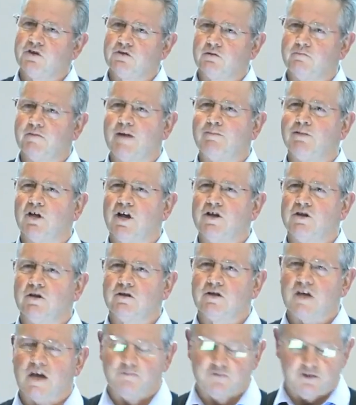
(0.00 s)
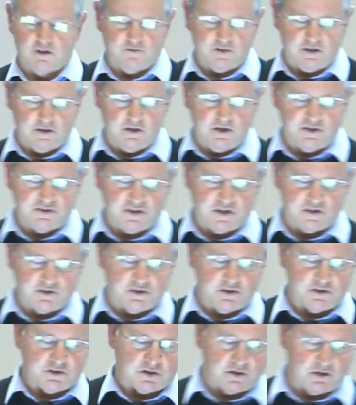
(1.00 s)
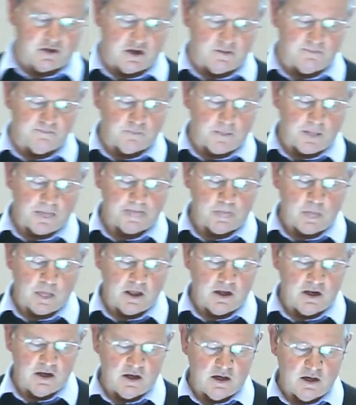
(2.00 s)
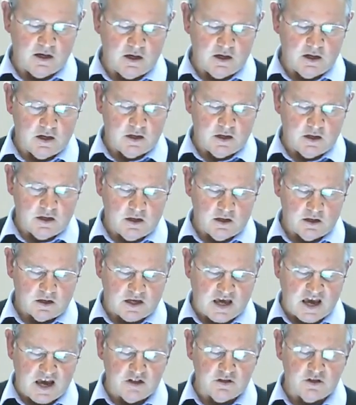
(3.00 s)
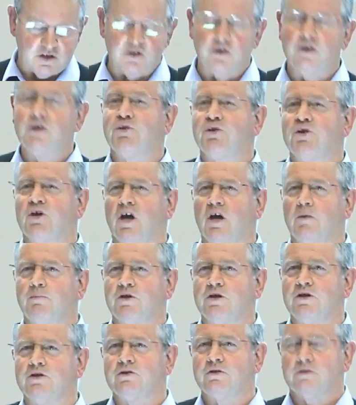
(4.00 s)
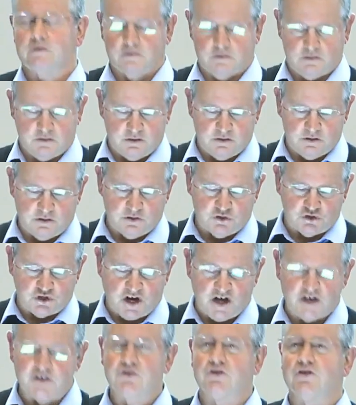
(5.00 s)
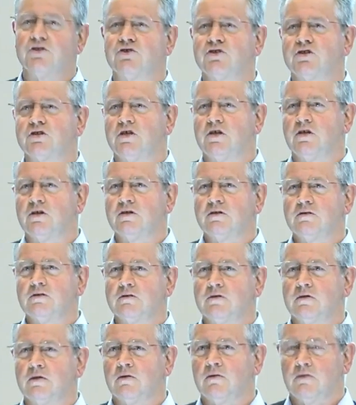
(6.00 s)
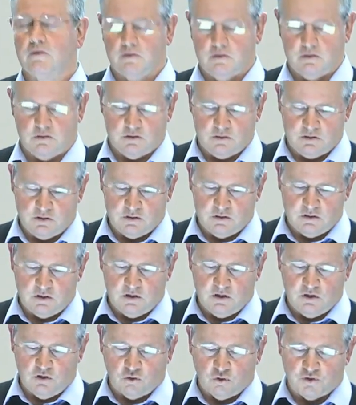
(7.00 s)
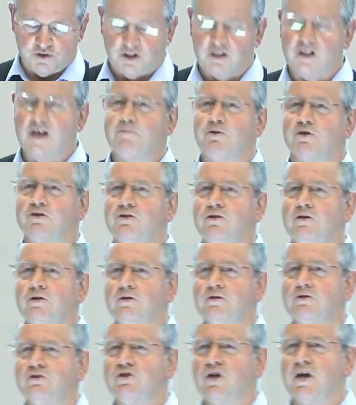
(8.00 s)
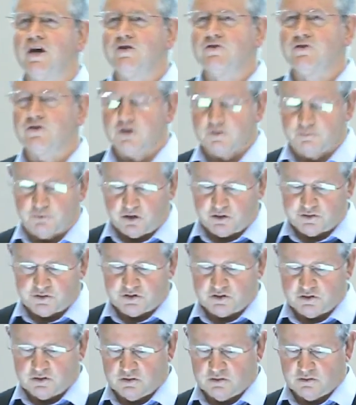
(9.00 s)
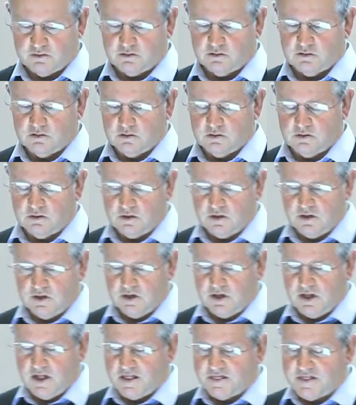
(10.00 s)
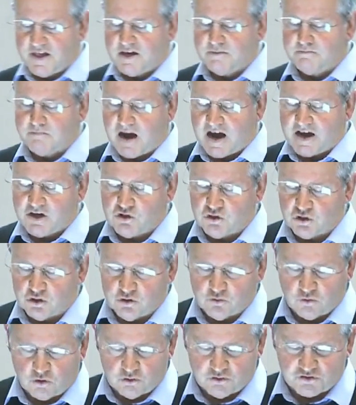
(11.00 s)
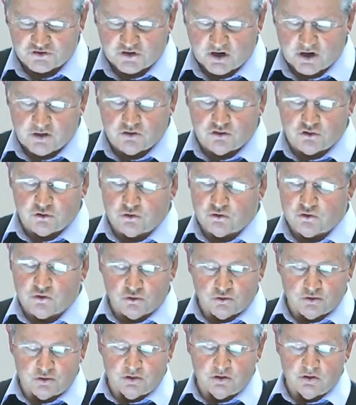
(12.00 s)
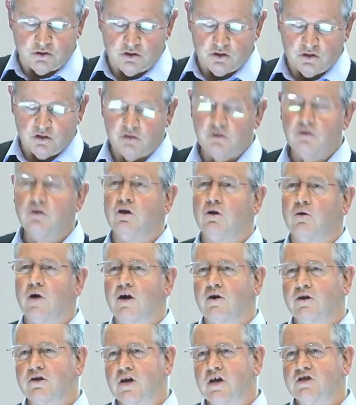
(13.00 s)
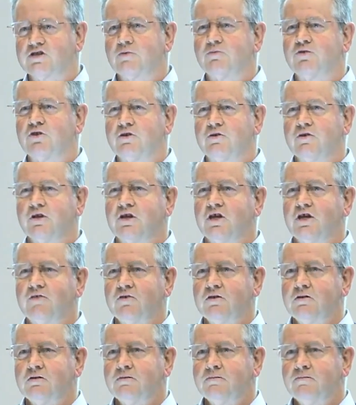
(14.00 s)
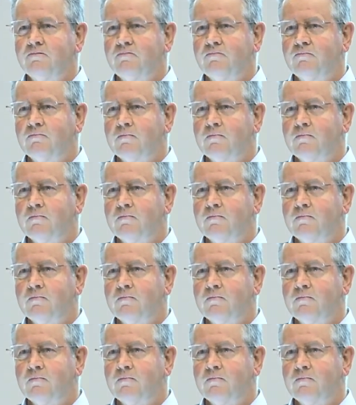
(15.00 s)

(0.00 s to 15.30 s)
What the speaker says: off into Babylonian captivity, he says this to them, can the Ethiopian change his skin? or the leopard change its spots. Then may you also do good who are accustomed to doing evil.